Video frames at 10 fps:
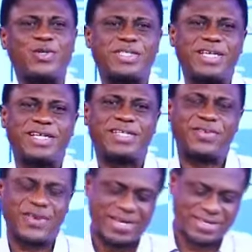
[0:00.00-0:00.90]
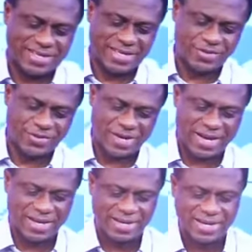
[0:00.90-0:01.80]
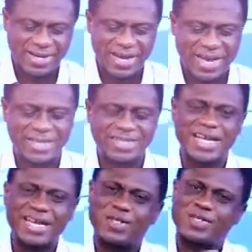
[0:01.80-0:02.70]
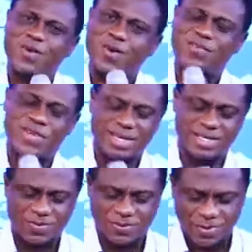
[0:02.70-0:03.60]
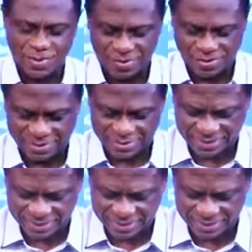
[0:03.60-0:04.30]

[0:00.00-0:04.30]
chosen race, Israel, entered into covenant with God.